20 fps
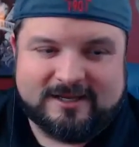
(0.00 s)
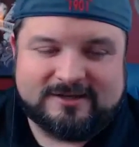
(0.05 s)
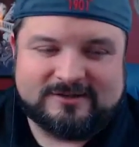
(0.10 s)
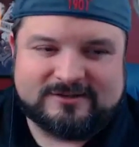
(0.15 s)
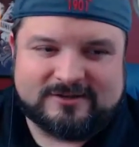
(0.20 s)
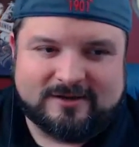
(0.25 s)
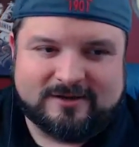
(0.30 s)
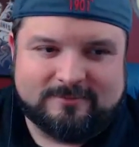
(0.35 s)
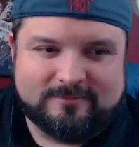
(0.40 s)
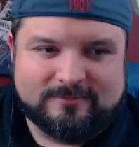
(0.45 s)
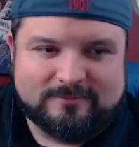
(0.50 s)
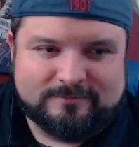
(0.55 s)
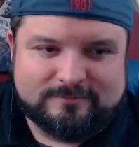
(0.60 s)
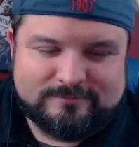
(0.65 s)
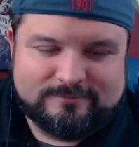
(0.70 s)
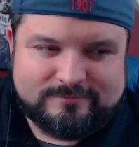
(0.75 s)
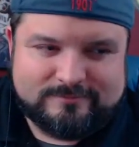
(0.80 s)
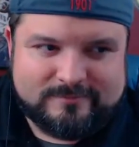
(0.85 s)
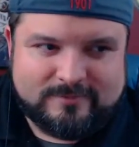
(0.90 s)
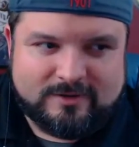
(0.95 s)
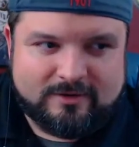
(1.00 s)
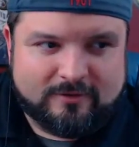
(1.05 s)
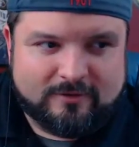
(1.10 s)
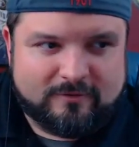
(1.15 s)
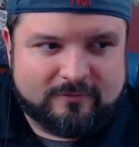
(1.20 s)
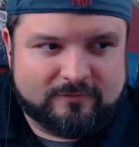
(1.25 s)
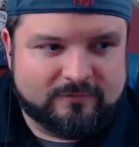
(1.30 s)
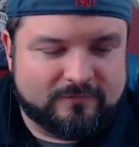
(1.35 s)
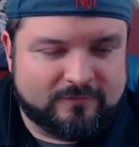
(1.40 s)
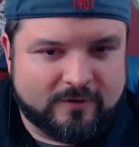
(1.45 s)
guess I'm an
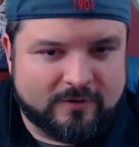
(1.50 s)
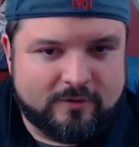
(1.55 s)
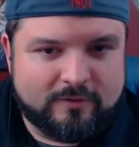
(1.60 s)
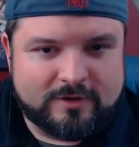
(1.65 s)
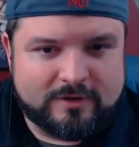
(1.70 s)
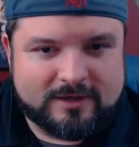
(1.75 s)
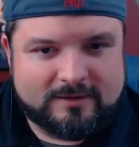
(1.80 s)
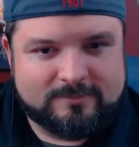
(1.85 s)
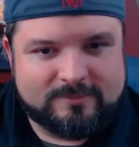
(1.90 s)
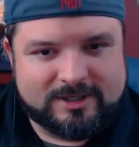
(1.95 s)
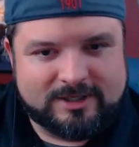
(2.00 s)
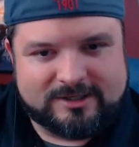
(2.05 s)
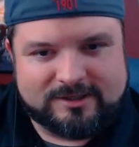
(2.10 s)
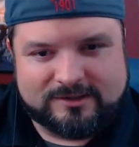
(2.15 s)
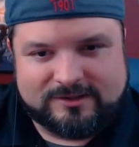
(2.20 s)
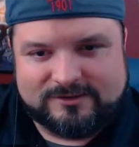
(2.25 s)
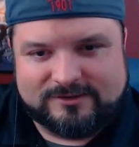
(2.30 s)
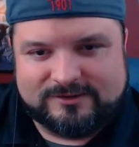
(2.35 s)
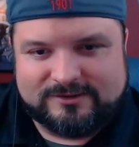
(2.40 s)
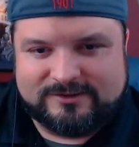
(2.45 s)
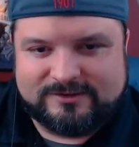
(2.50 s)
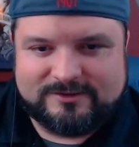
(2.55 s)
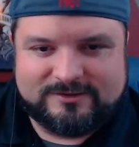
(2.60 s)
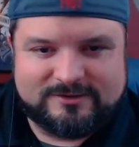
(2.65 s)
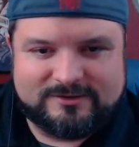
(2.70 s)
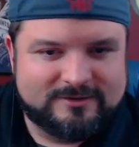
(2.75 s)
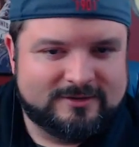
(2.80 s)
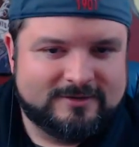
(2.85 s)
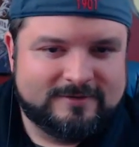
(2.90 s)
old fogey because